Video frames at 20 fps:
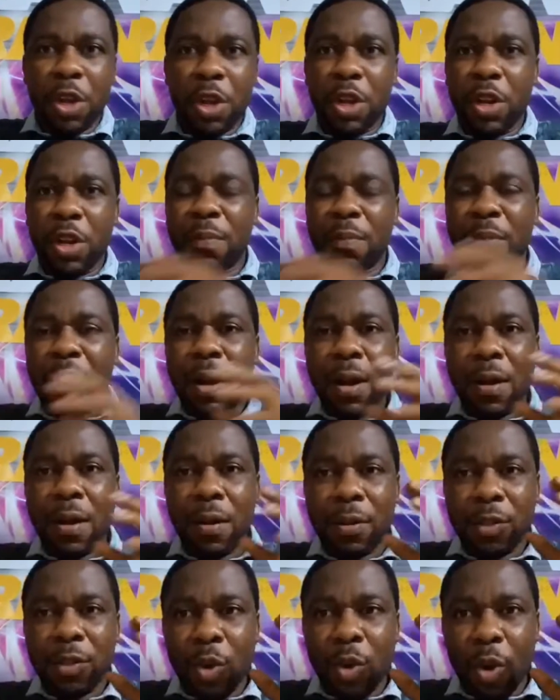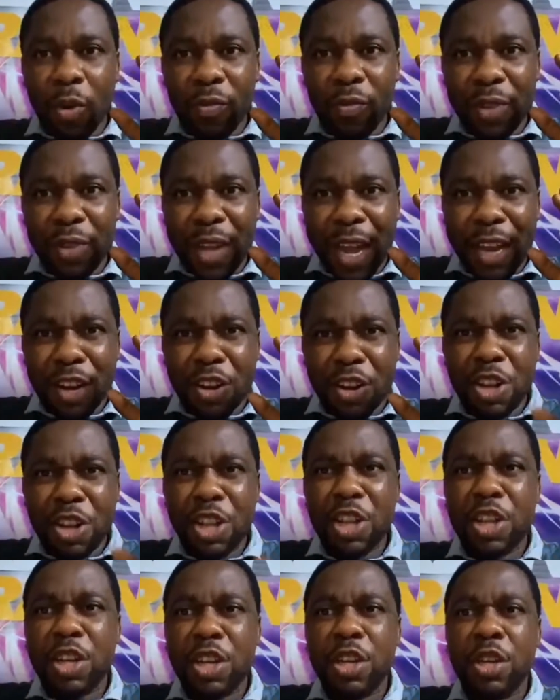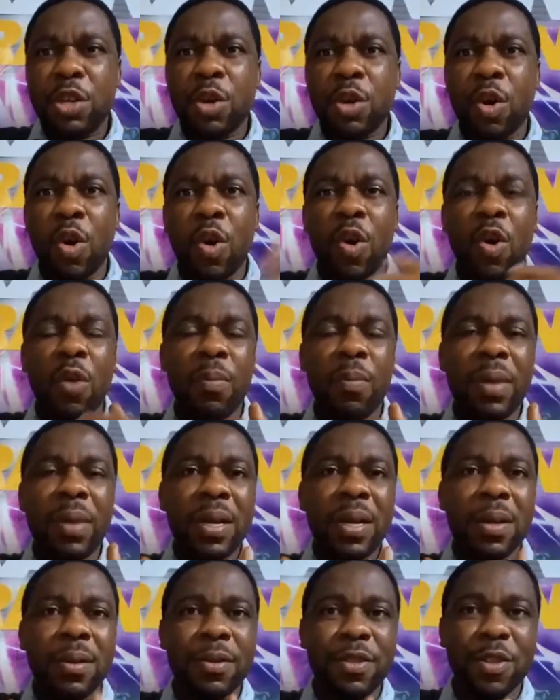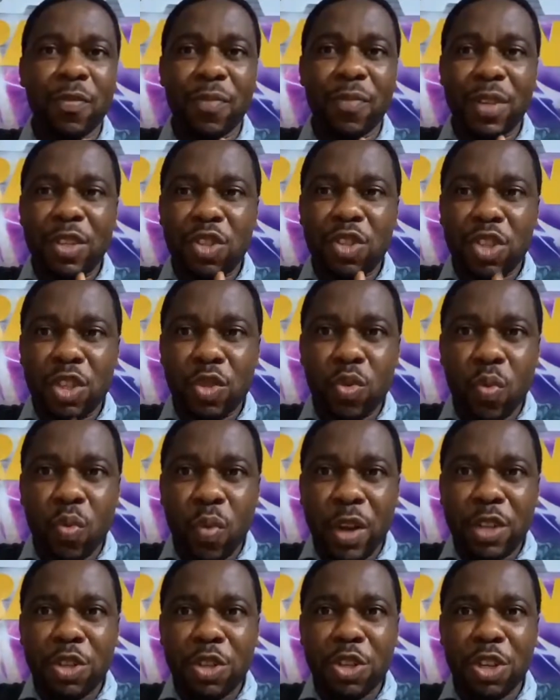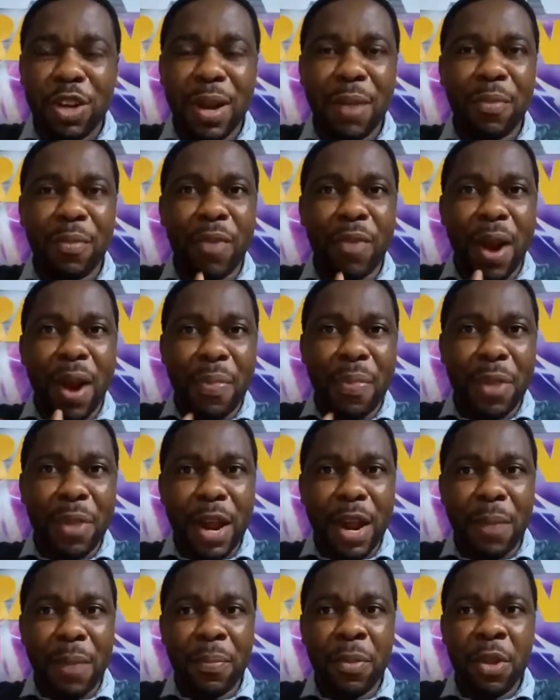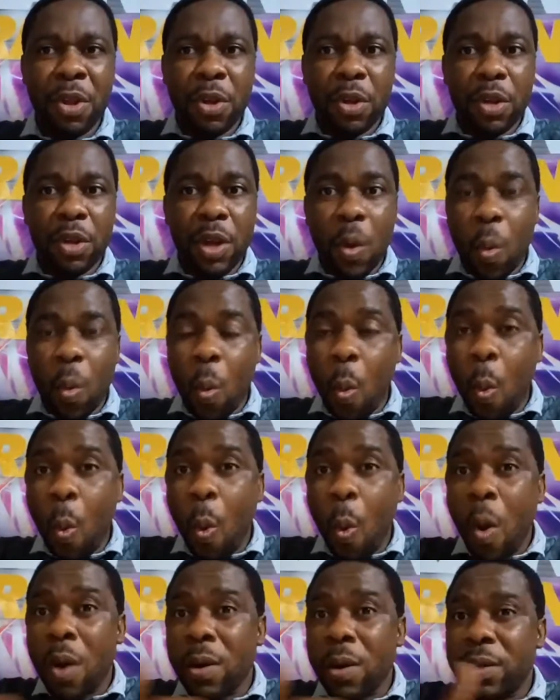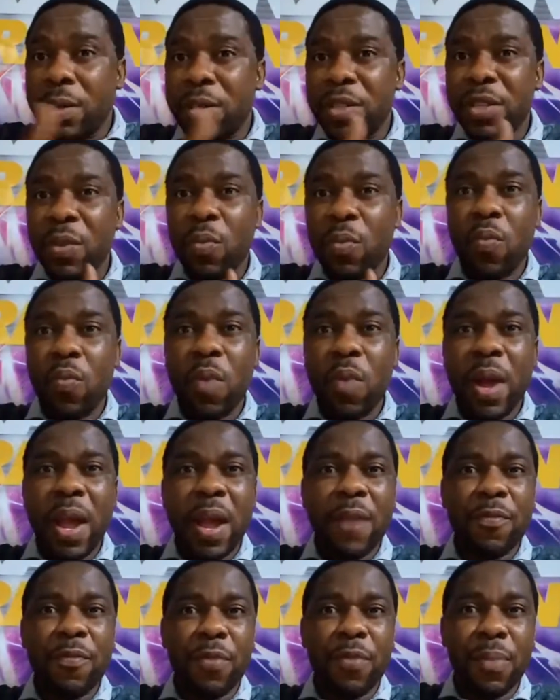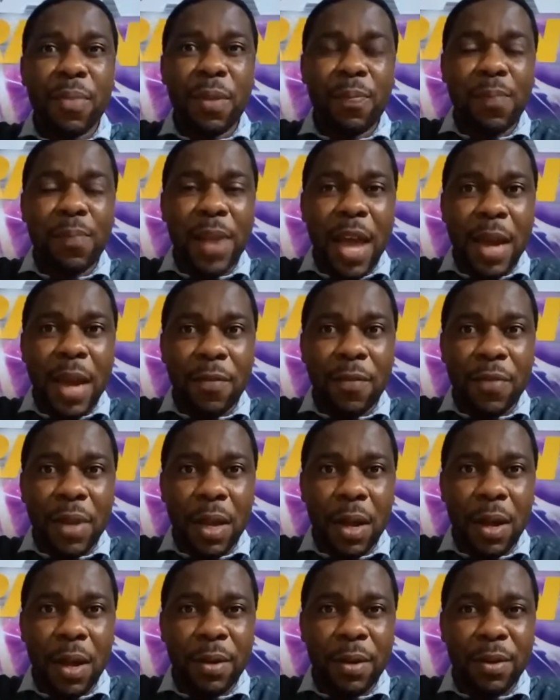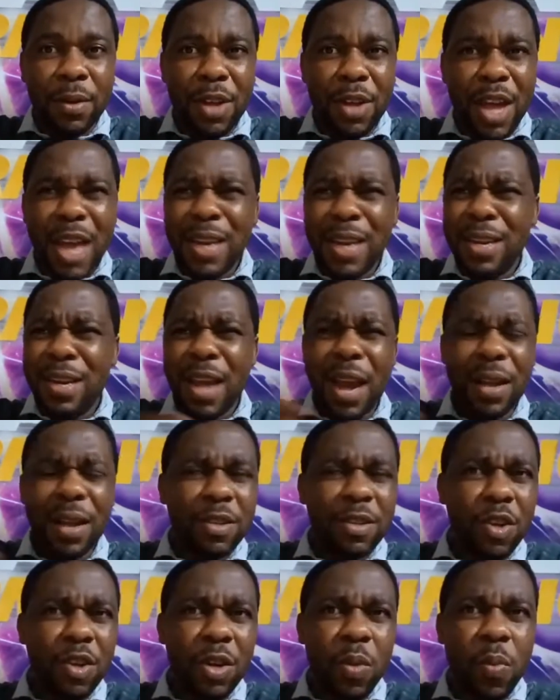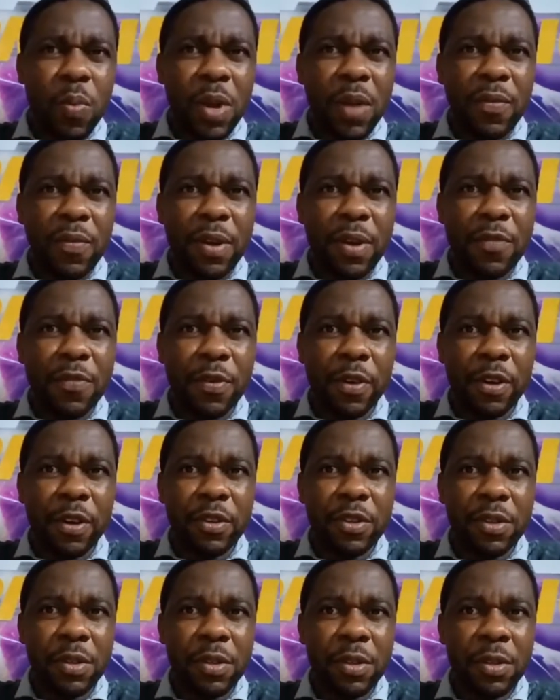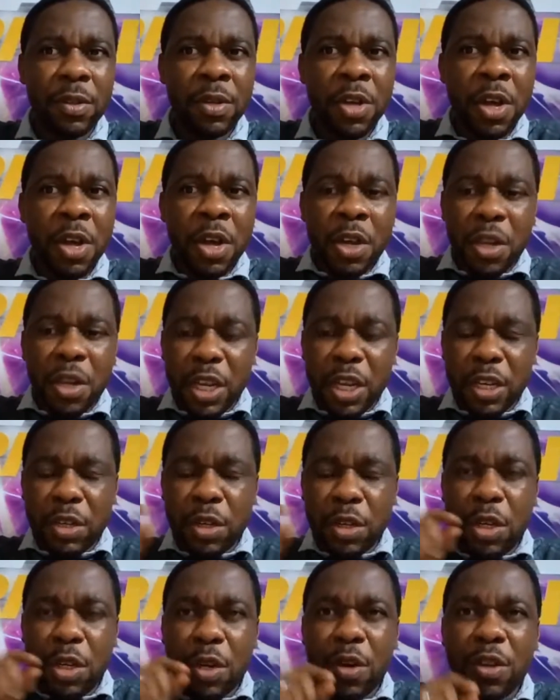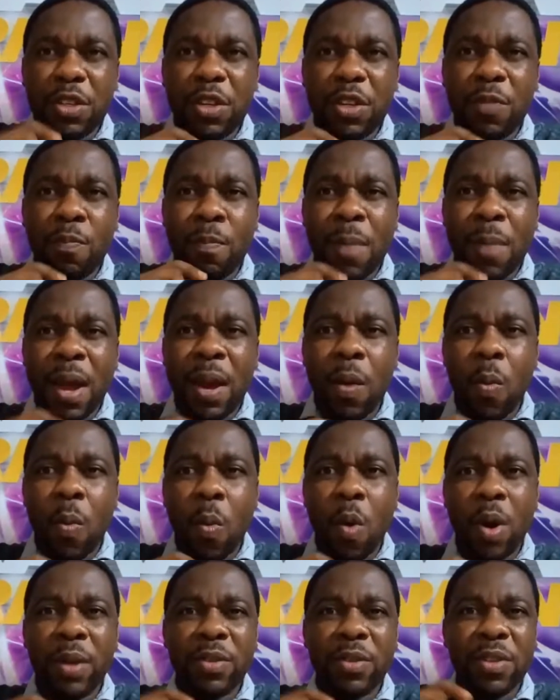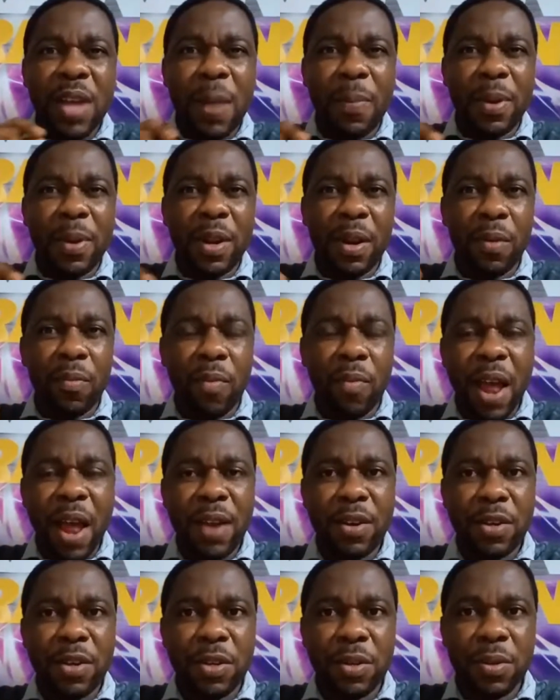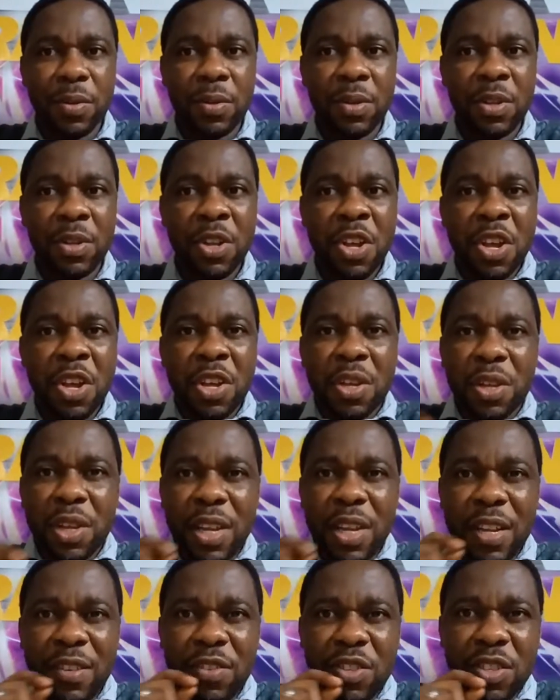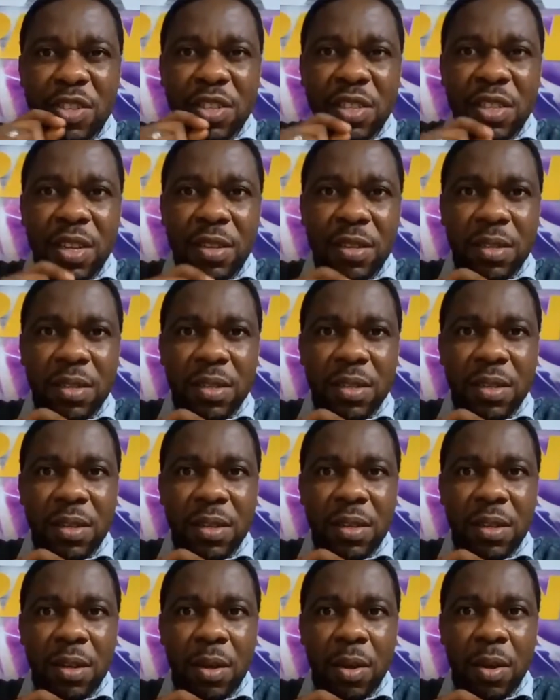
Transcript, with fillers: either because of their need or because of the situation around them. They walked away from the plan of God. And that is not the will of God for us. It doesn't matter what is happening around you. Insist